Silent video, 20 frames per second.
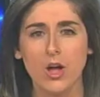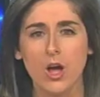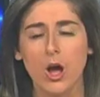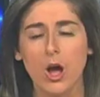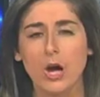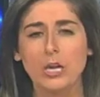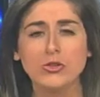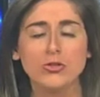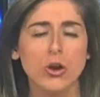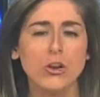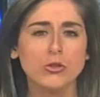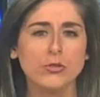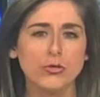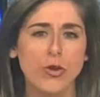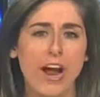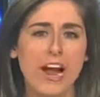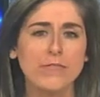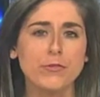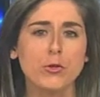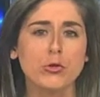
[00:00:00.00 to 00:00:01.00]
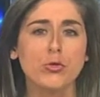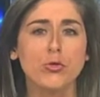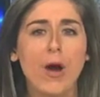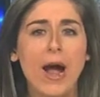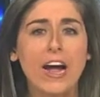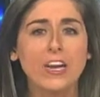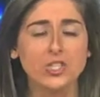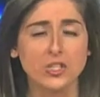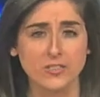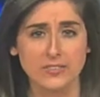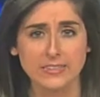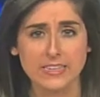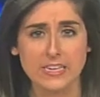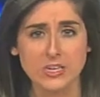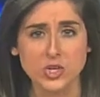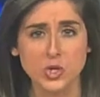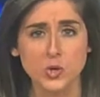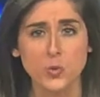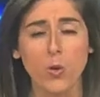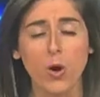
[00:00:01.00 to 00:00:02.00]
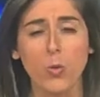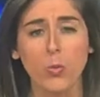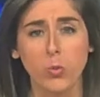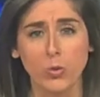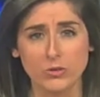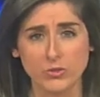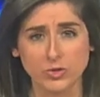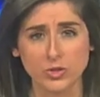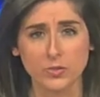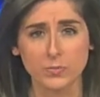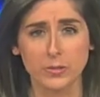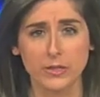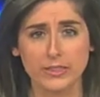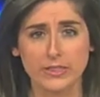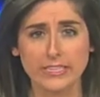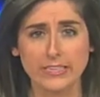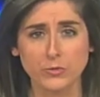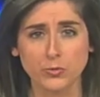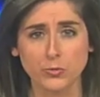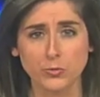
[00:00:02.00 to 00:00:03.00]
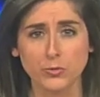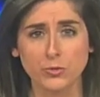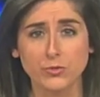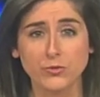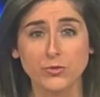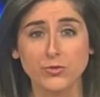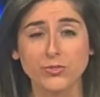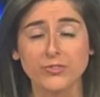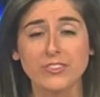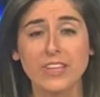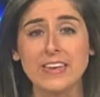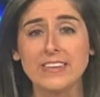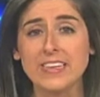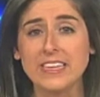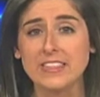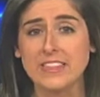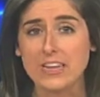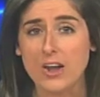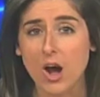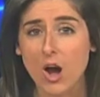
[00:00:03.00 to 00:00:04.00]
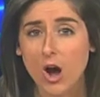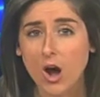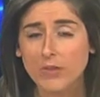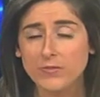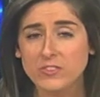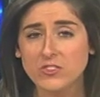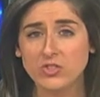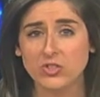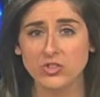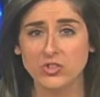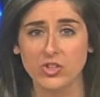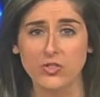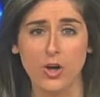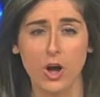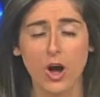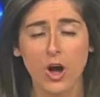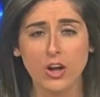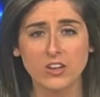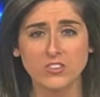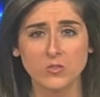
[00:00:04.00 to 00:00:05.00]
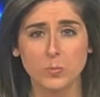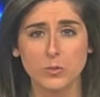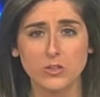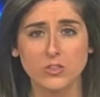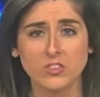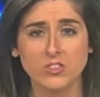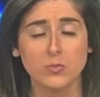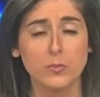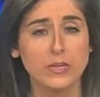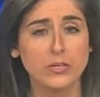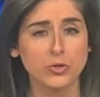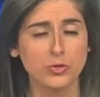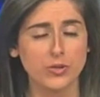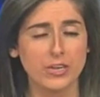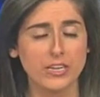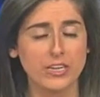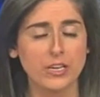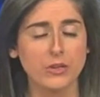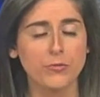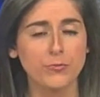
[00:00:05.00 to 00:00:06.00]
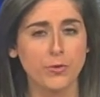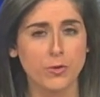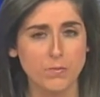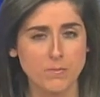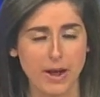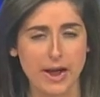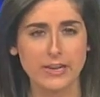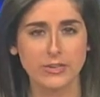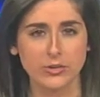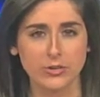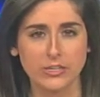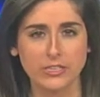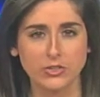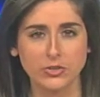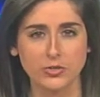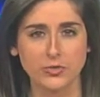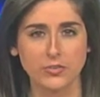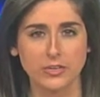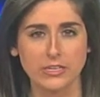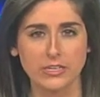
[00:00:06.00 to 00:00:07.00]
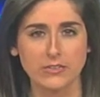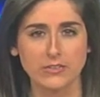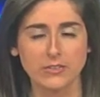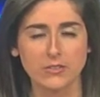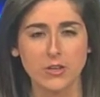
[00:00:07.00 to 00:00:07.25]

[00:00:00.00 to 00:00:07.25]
A drunk driver crashes into a Worcester police cruiser, sending the officer to the hospital to be treated for minor injuries.